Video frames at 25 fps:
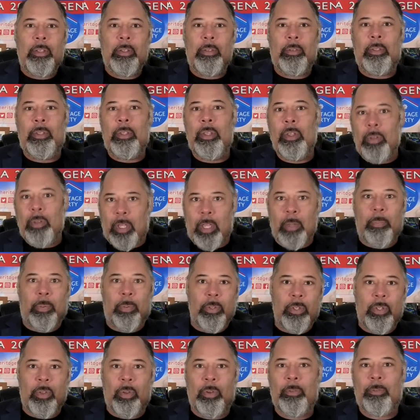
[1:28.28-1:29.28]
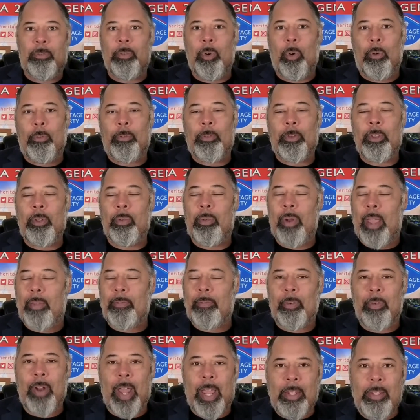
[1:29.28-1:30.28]
UKIP had sort of fought for the
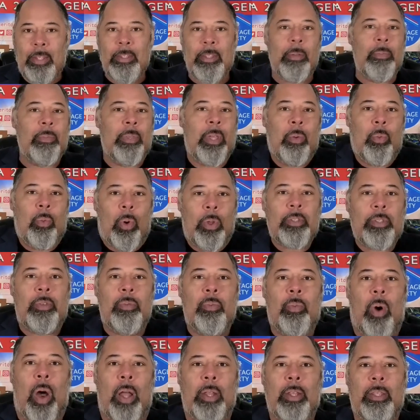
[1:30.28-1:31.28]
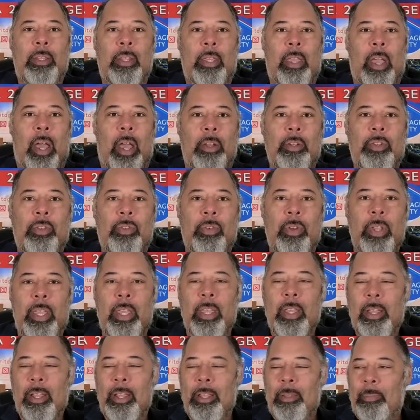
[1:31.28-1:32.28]
referendum. There wasn't one in the
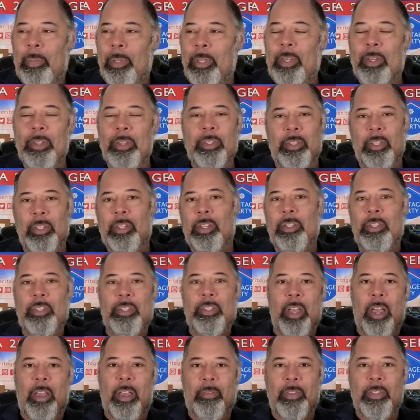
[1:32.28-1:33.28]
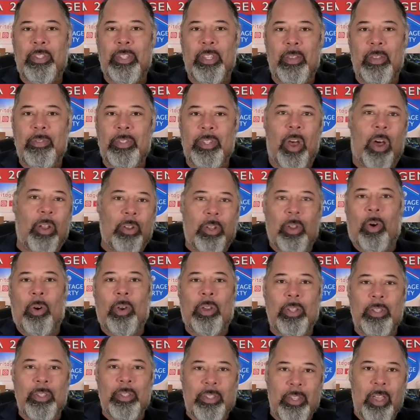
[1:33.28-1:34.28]
country because the Conservatives are
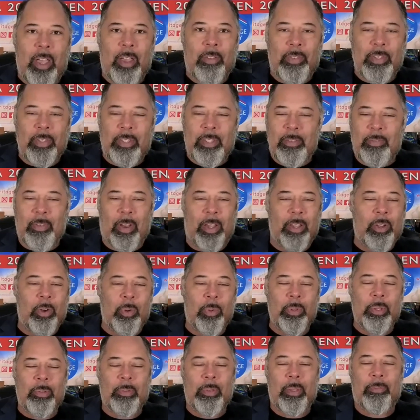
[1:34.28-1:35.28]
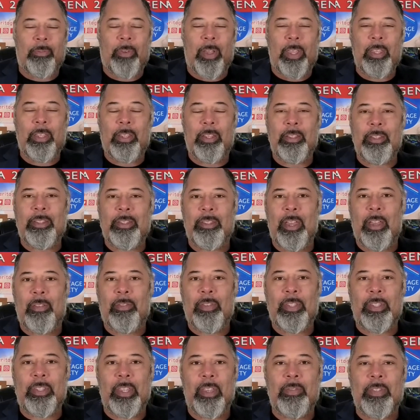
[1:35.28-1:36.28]
not conservative. I call them the fake
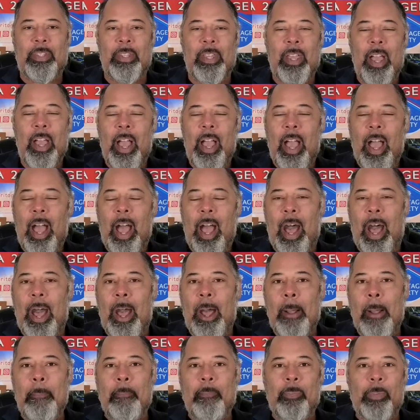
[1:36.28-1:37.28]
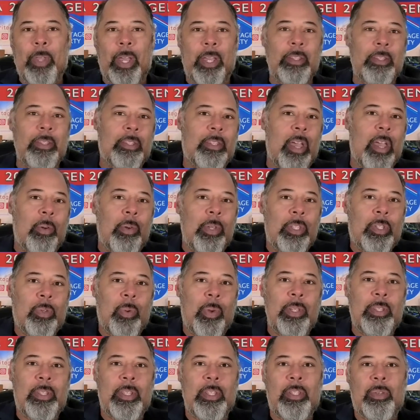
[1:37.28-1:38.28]
Conservatives. And so in
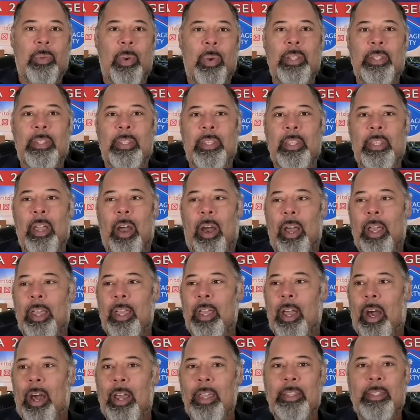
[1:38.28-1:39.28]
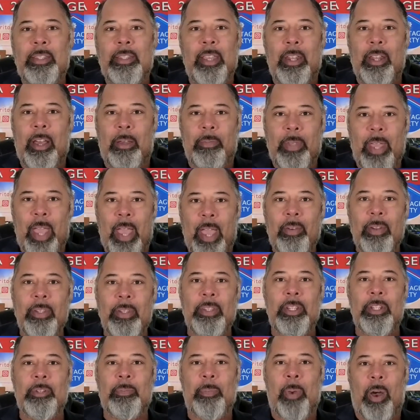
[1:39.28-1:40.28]
2020, I set up the
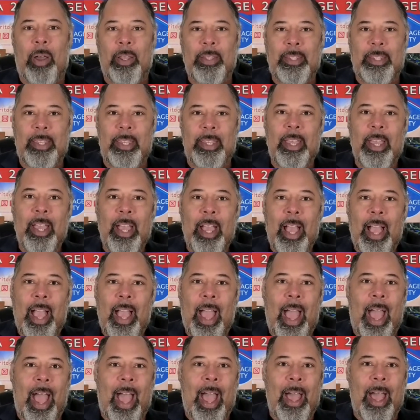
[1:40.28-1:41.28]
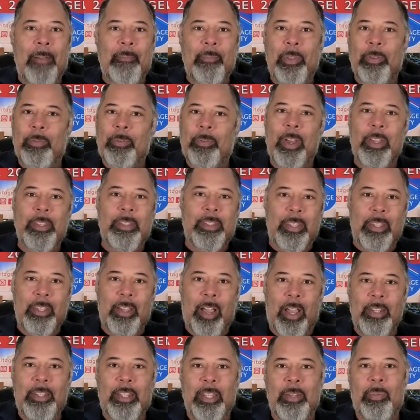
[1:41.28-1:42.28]
Heritage Party. And the first thing
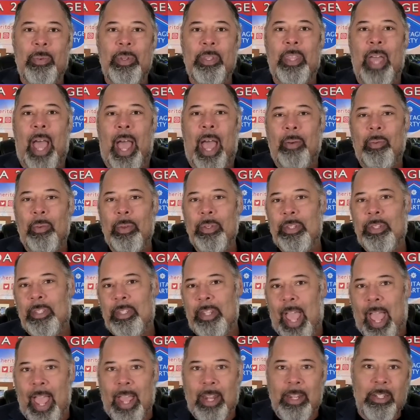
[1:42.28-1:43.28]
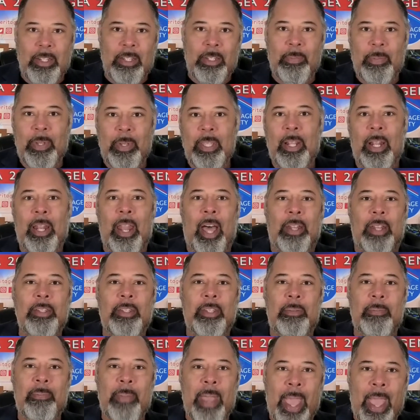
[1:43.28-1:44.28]
I did with that was stand to be the
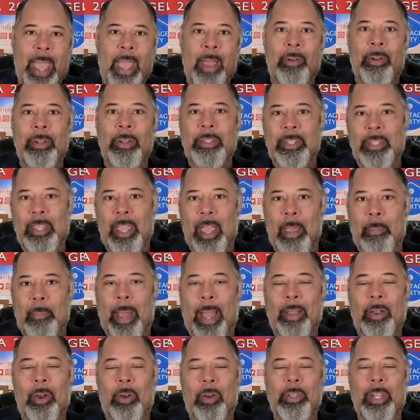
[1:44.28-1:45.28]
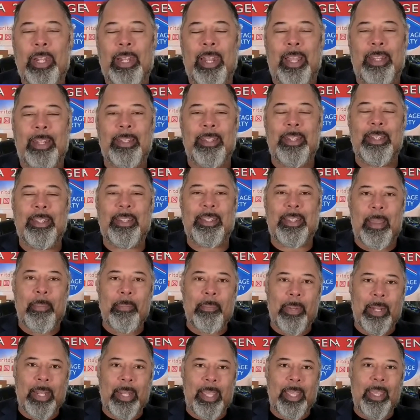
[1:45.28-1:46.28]
London mayor and to get back on the London
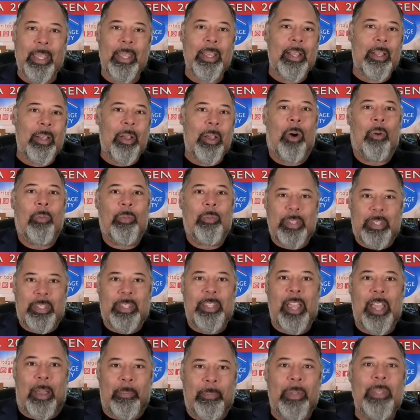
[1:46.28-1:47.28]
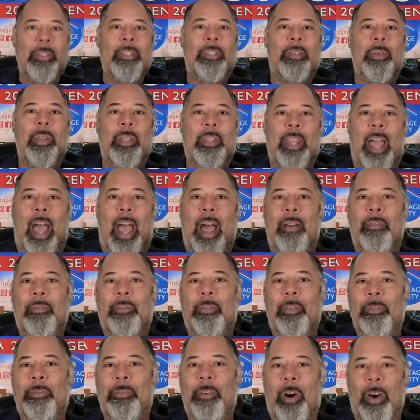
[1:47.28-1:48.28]
Assembly. Obviously, I've been doing that
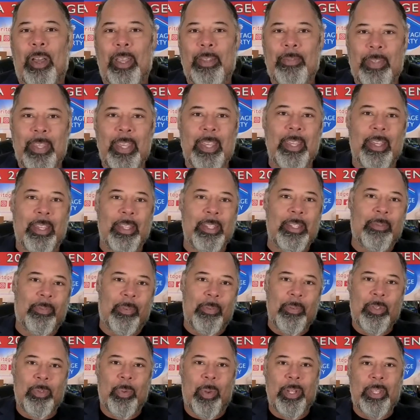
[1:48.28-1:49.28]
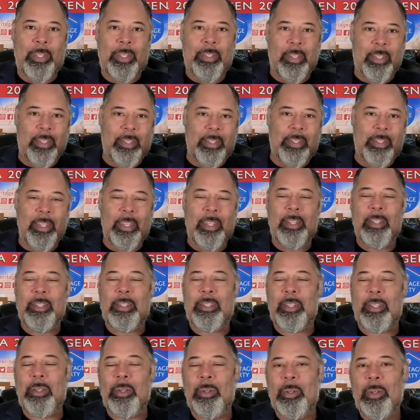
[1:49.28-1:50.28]
for 5 years, from 2016
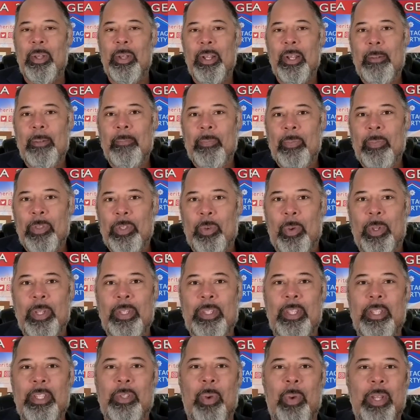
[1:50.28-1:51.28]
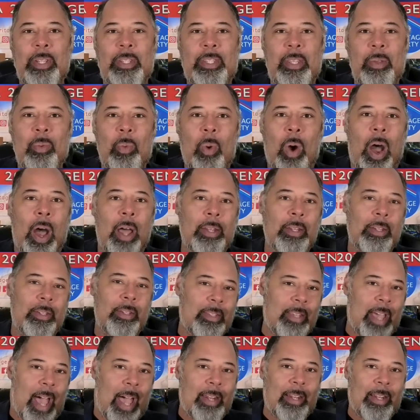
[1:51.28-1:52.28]
to 2021.
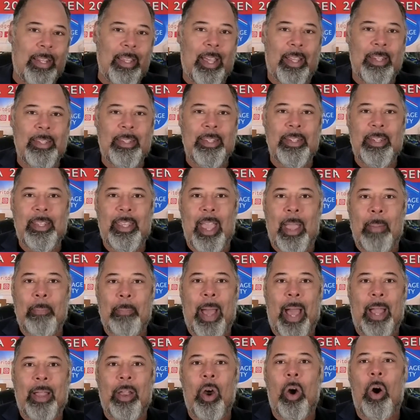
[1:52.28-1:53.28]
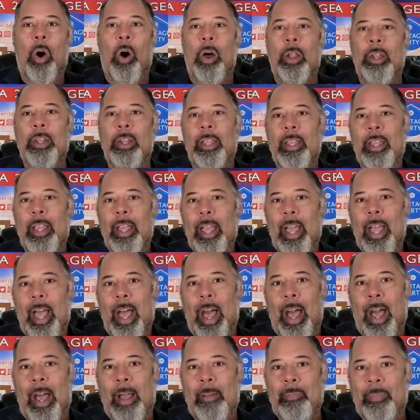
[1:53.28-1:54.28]
Sadly, I didn't get back on
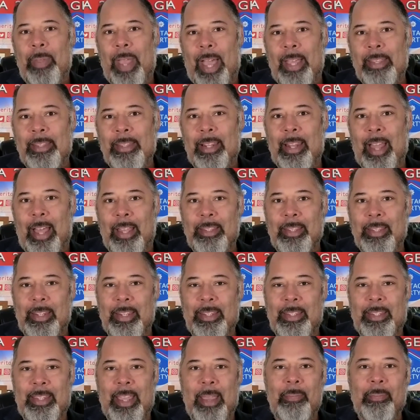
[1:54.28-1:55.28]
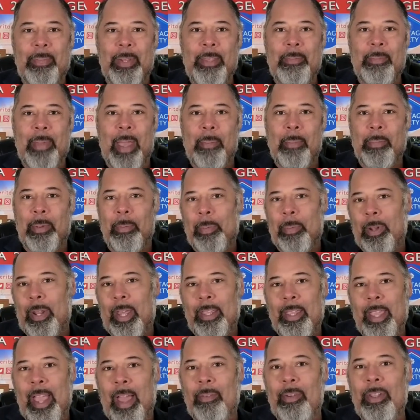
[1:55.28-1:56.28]
as a London Assembly member, but
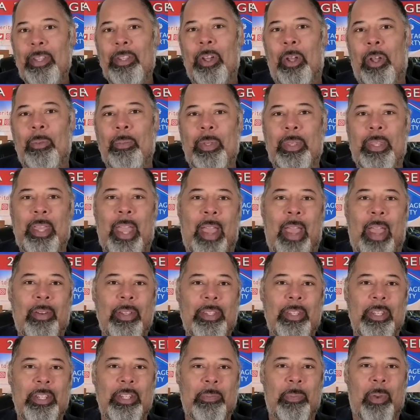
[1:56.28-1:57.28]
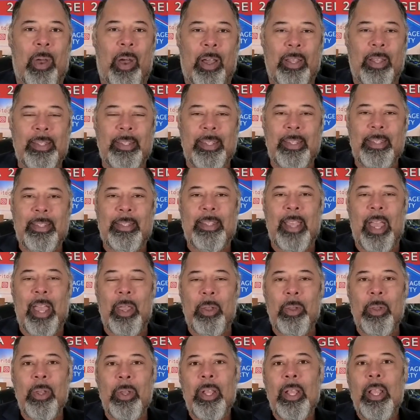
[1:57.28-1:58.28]
I carried on with the Heritage Party.
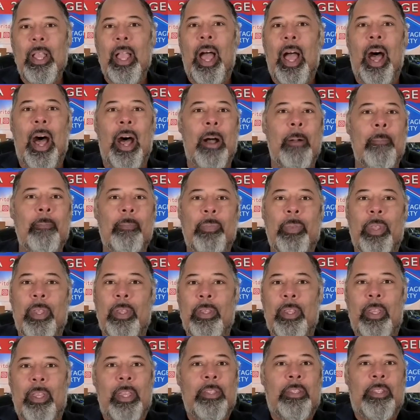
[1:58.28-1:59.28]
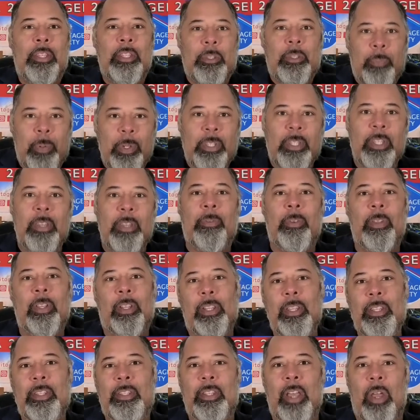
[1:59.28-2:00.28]
So it's a
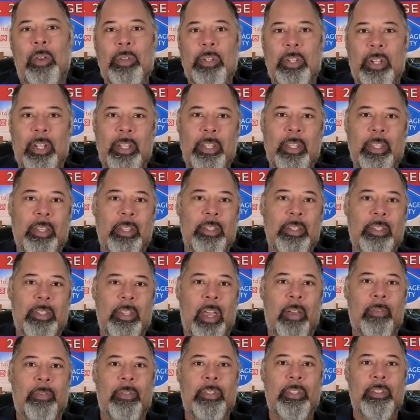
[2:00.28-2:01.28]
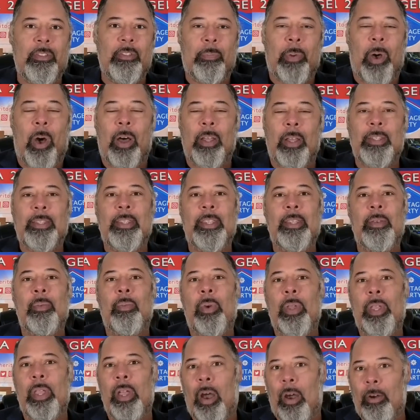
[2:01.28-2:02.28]
specifically socially conservative party.
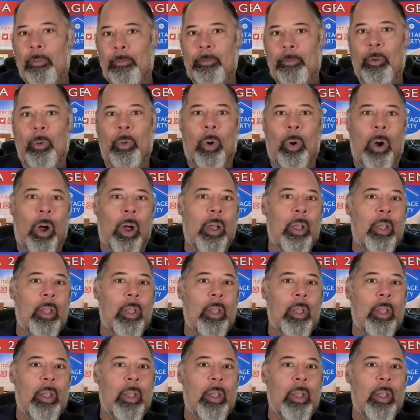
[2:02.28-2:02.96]
We are for